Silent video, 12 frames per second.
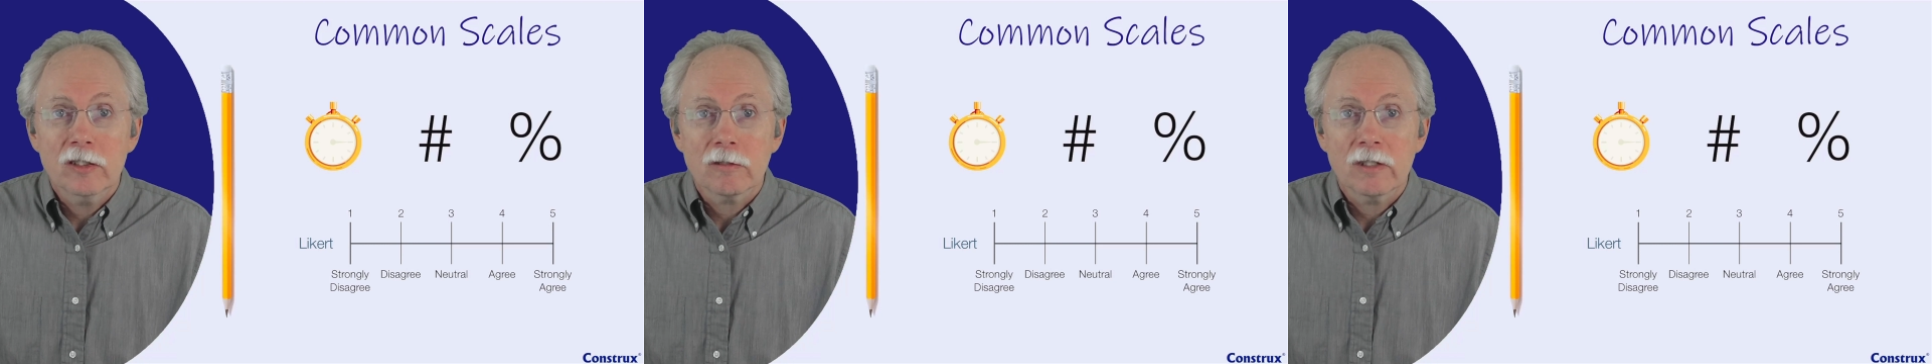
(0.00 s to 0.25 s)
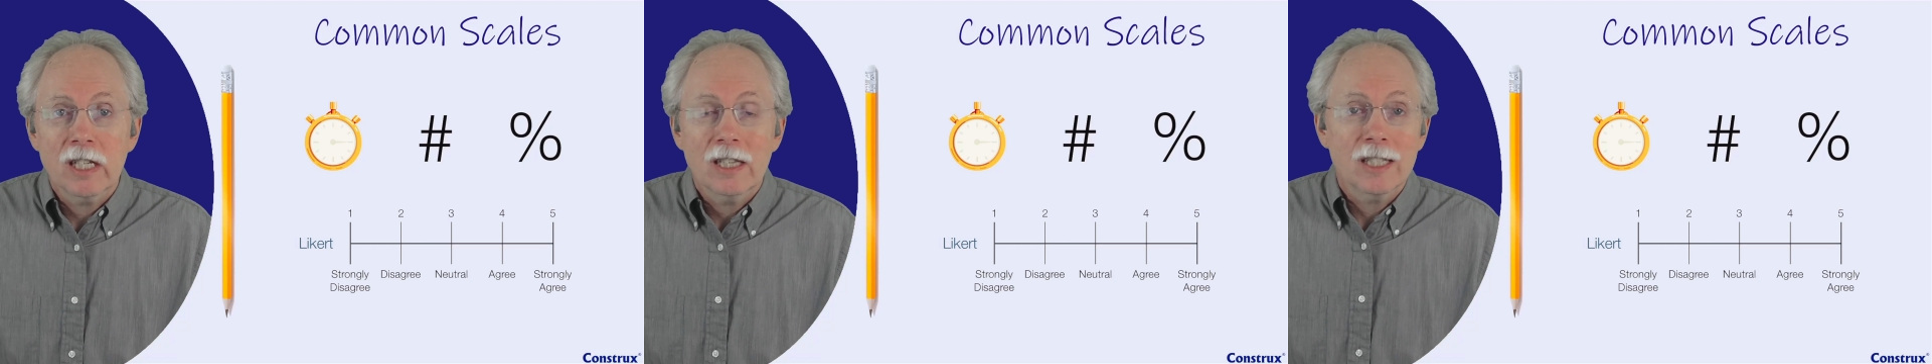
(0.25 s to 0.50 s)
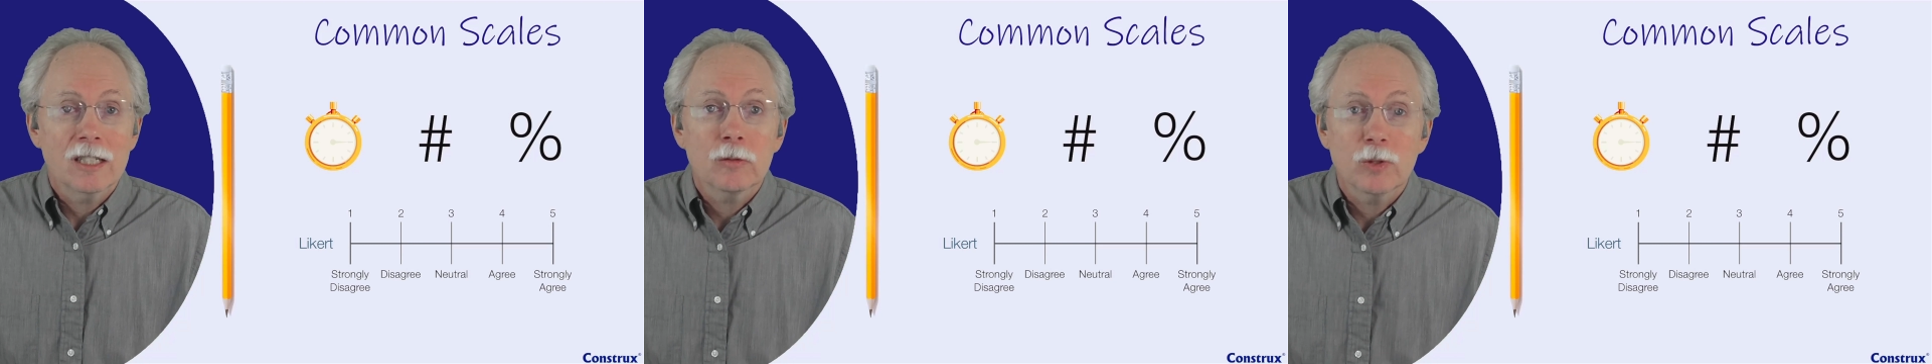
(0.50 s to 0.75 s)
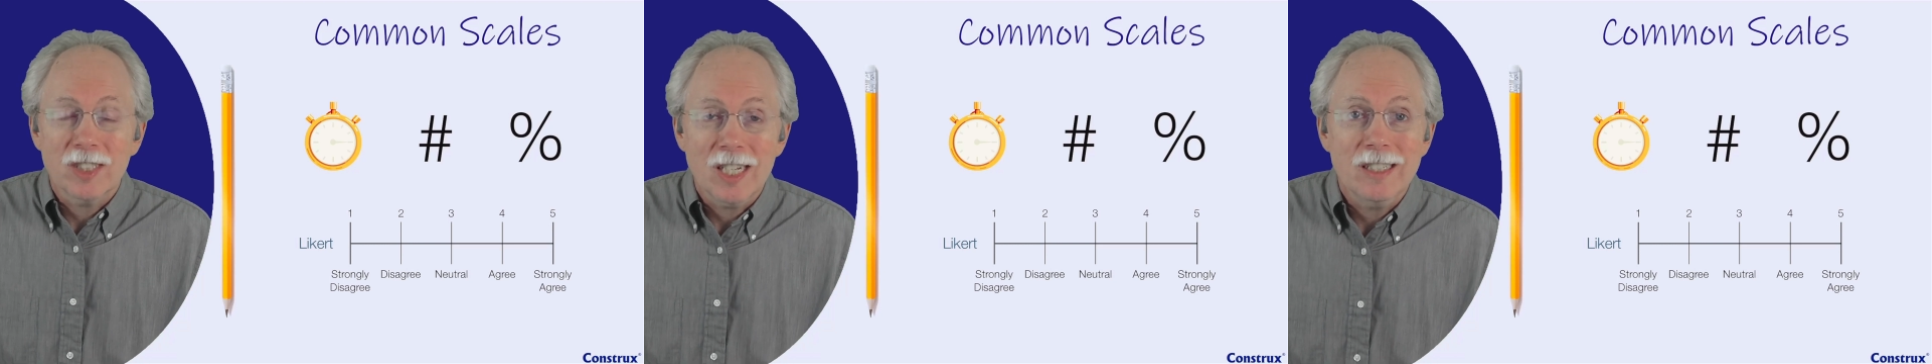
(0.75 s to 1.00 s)
disagree that
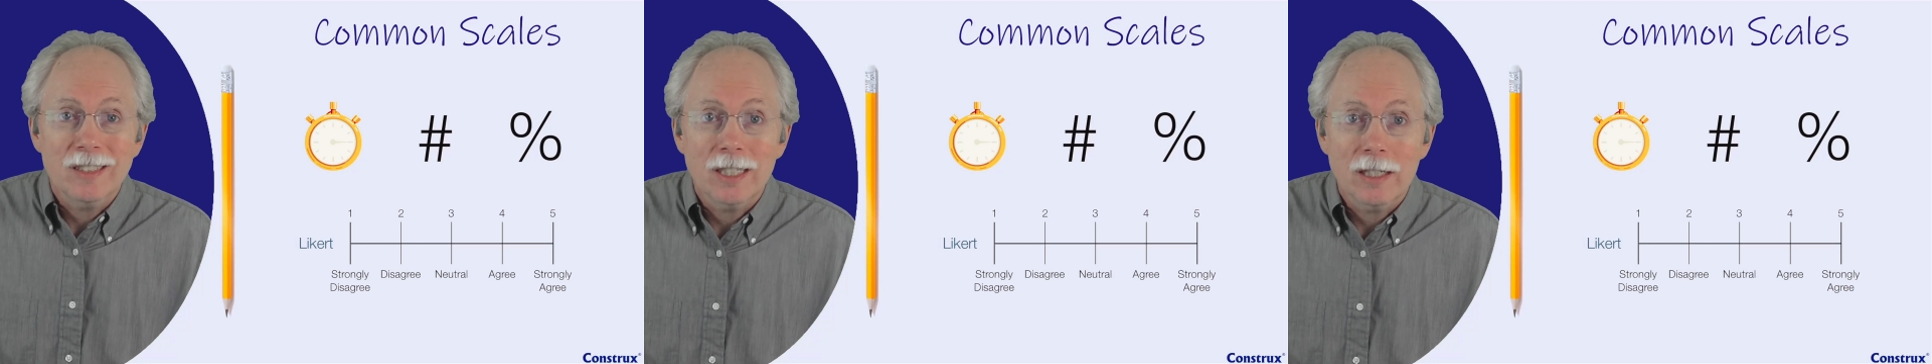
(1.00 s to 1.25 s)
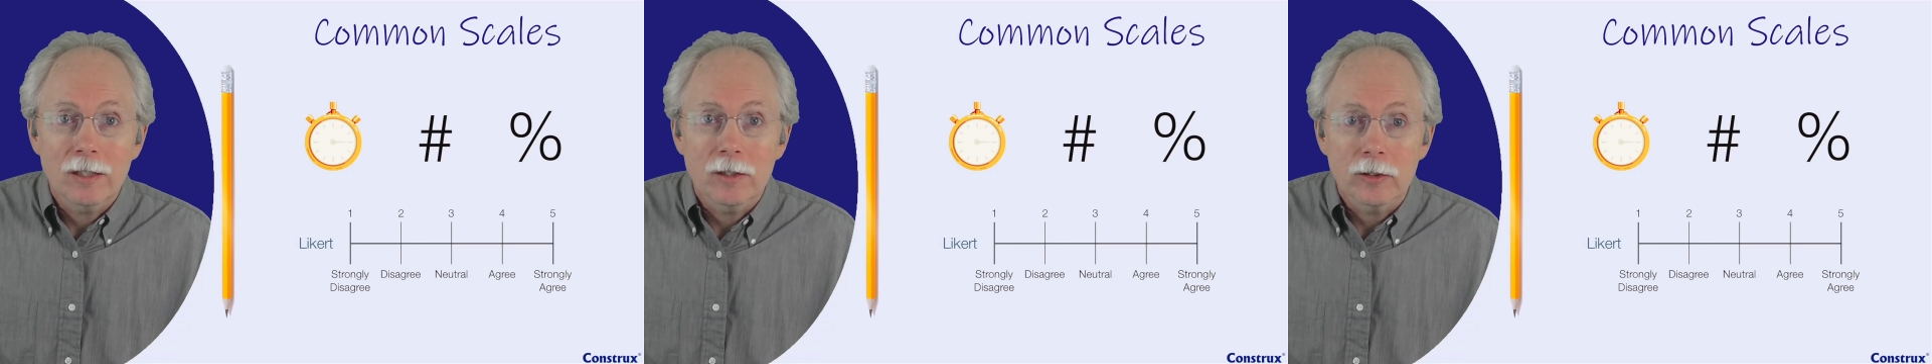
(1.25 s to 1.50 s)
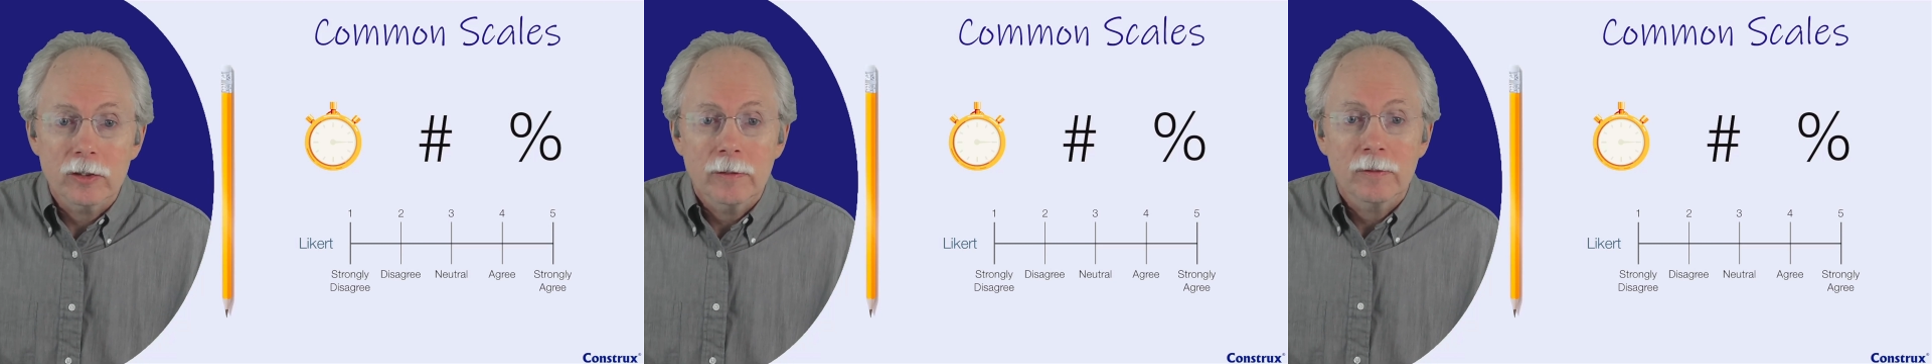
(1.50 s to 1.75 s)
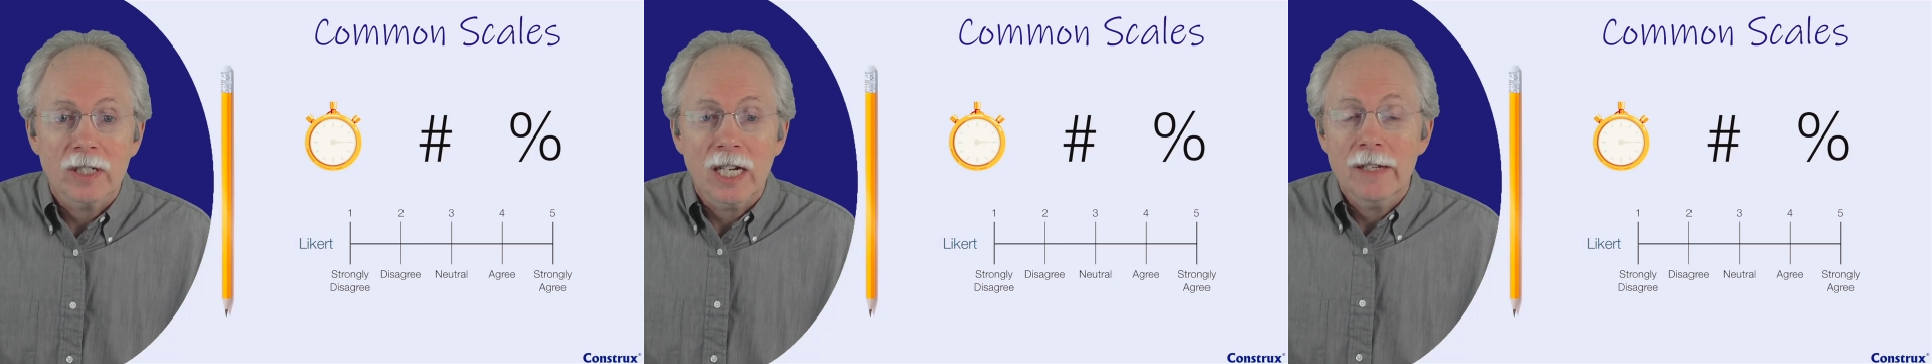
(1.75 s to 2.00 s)
this was easy to use,
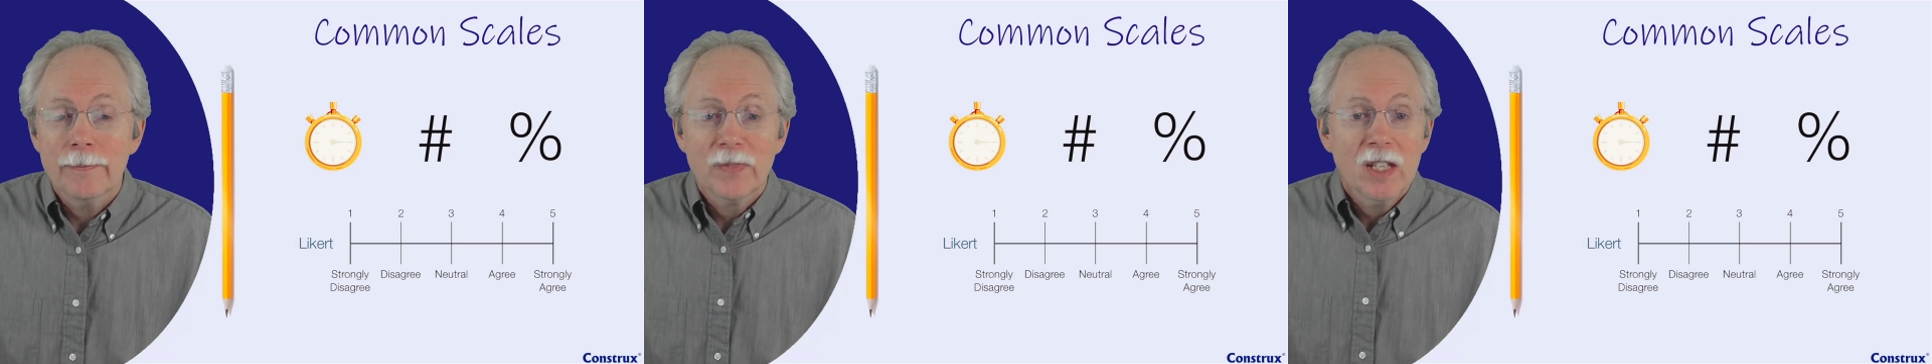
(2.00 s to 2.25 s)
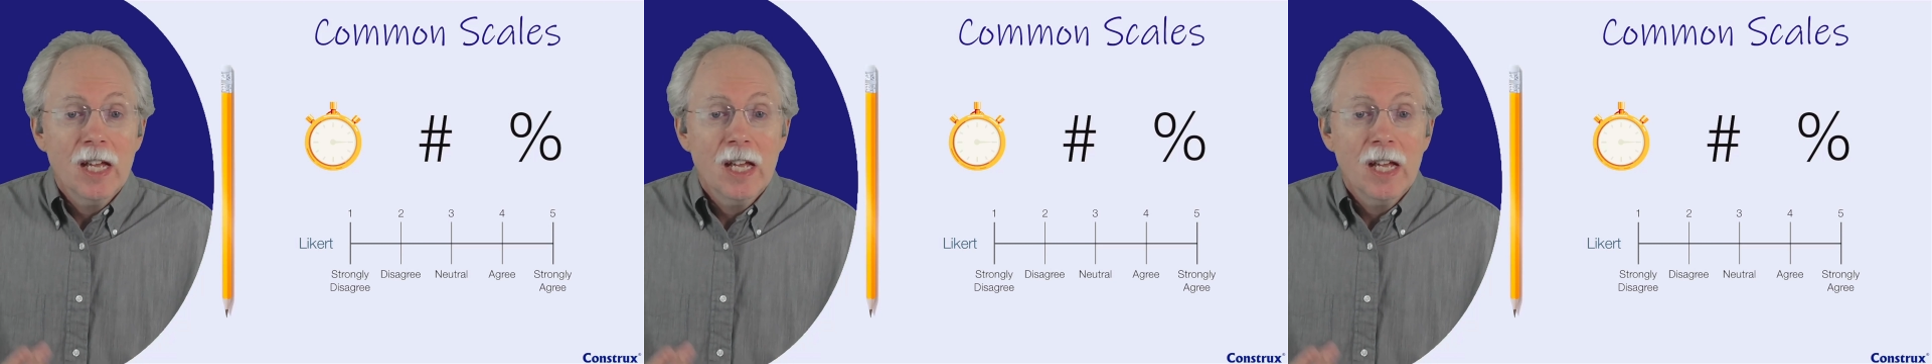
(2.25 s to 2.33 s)
right?